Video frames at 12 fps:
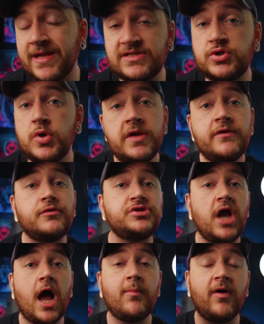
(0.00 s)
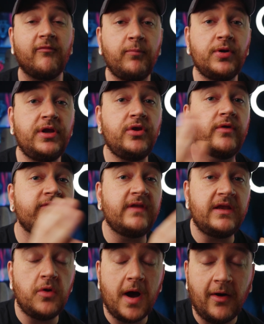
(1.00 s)
is doing their job of putting your
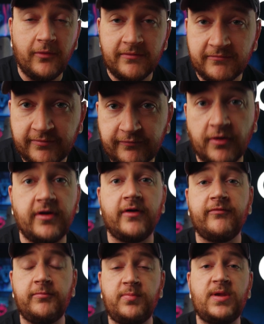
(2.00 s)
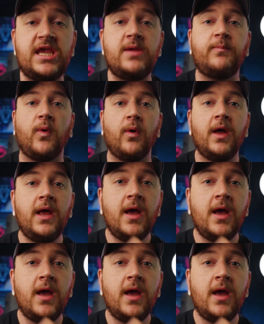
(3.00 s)
video out in front of people.